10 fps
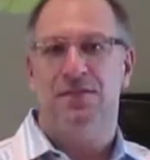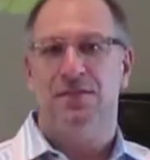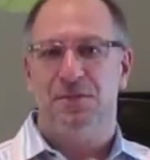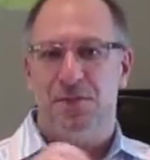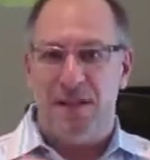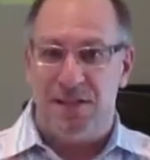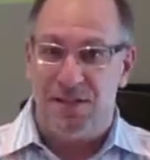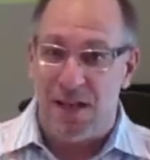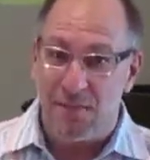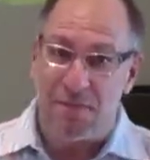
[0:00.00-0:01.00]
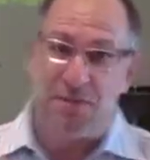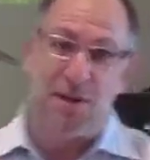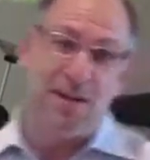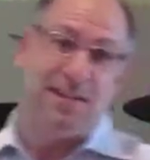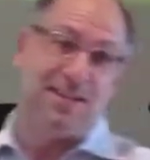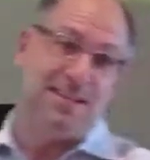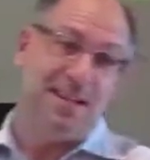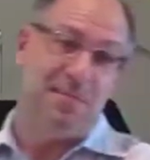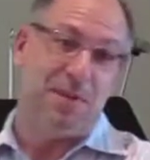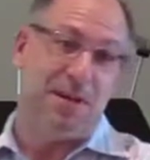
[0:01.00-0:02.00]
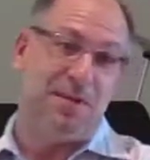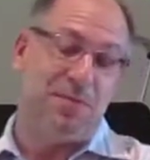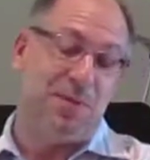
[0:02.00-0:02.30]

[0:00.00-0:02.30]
So she'll write the check before I hit the send button.